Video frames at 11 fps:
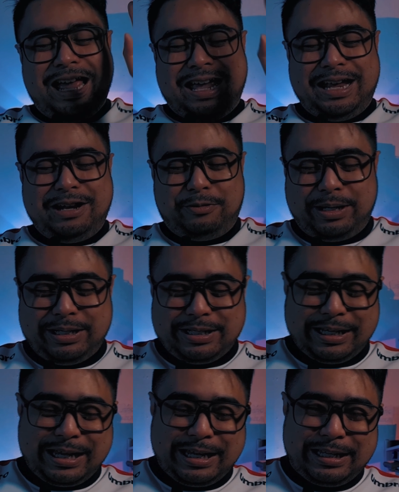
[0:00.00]
anyways,
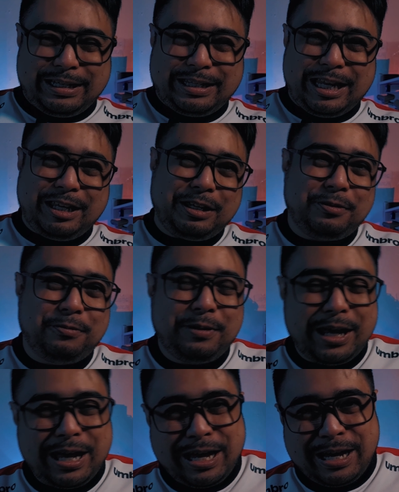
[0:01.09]
again, thank you
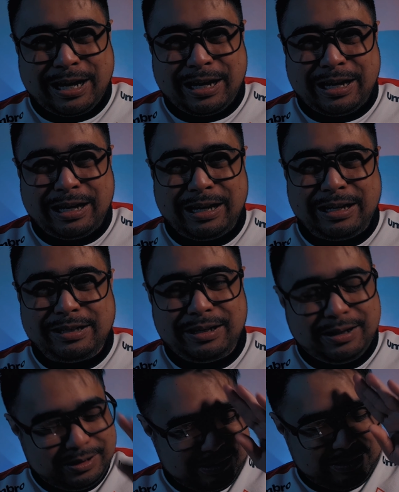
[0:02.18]
and
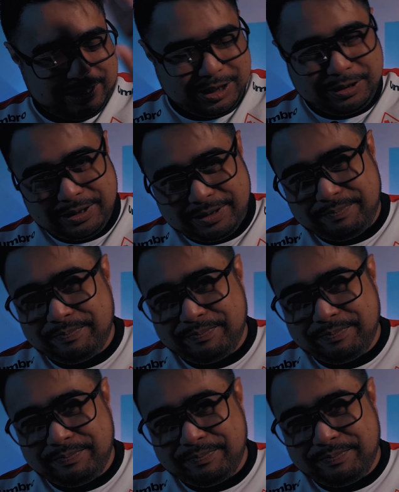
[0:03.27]
cheers.